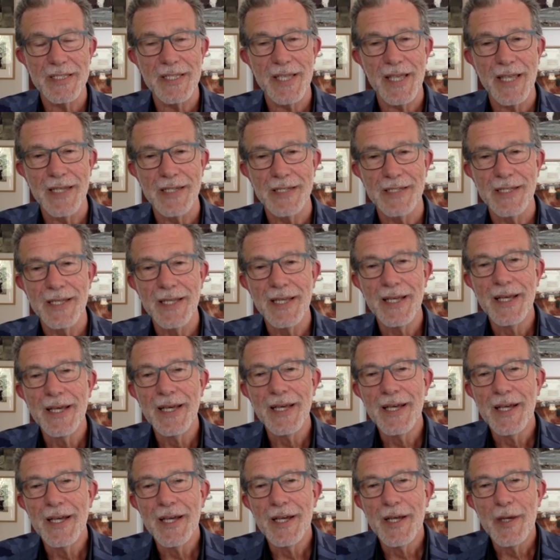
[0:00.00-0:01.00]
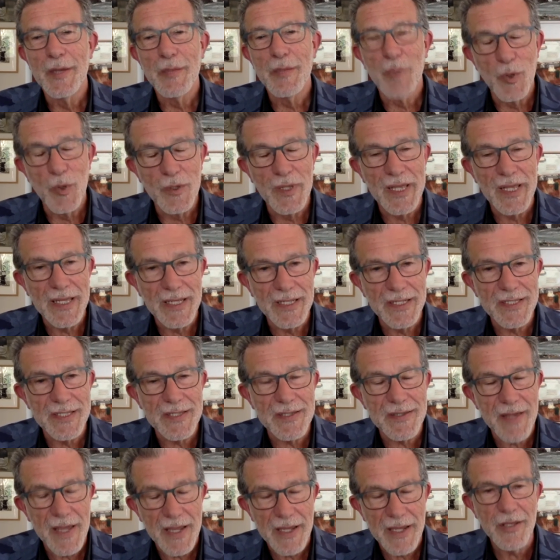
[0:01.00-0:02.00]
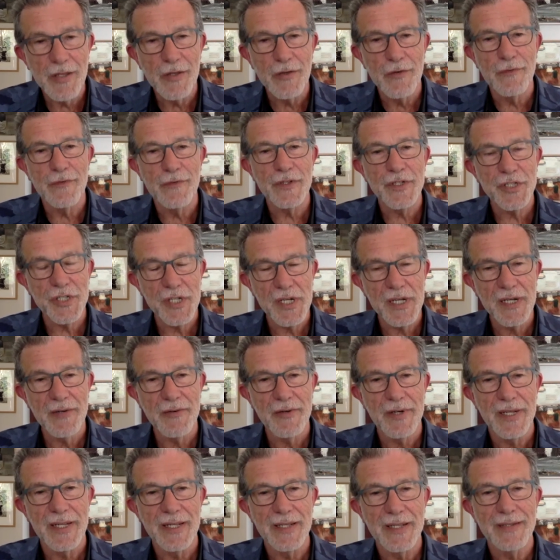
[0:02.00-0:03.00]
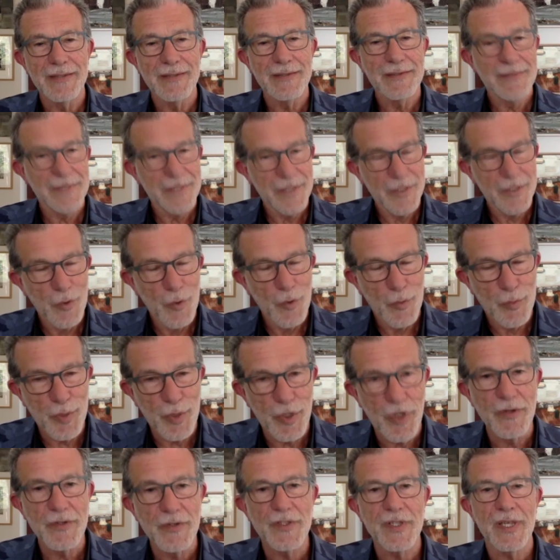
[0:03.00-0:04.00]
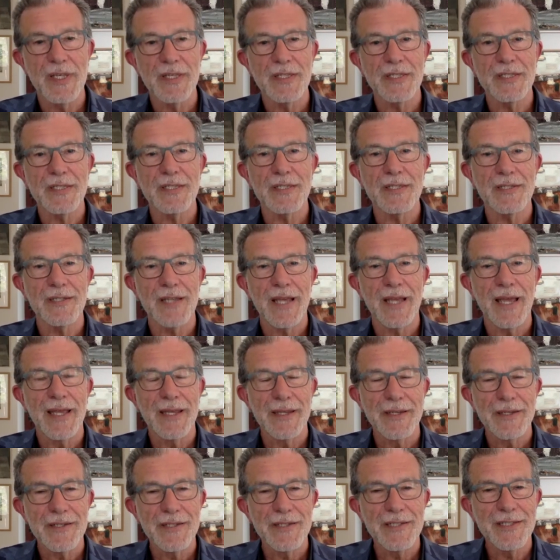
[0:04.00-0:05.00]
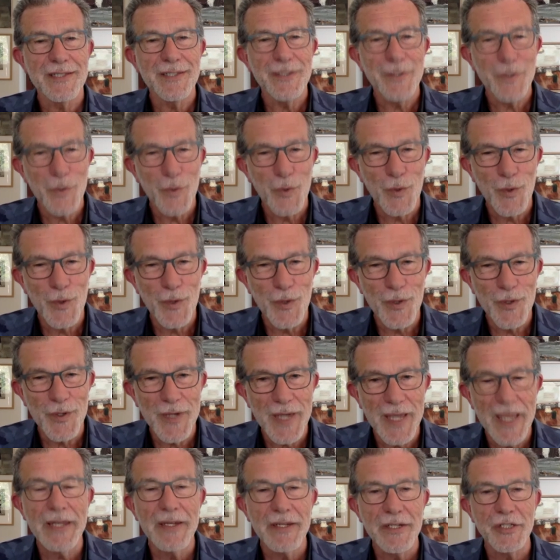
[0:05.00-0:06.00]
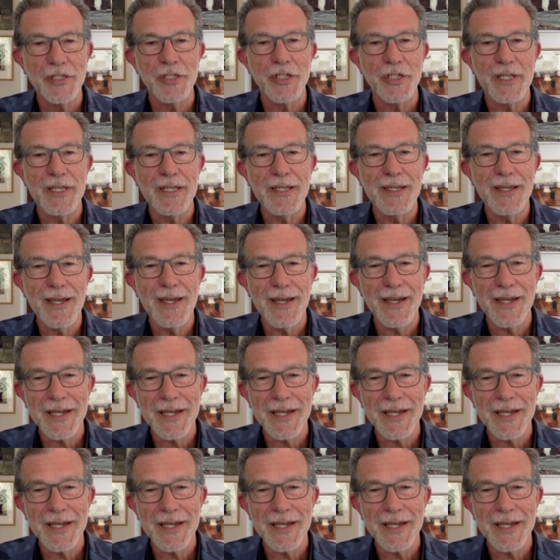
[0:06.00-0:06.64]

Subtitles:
And Paul Higgs, thank you for sharing your process and your energy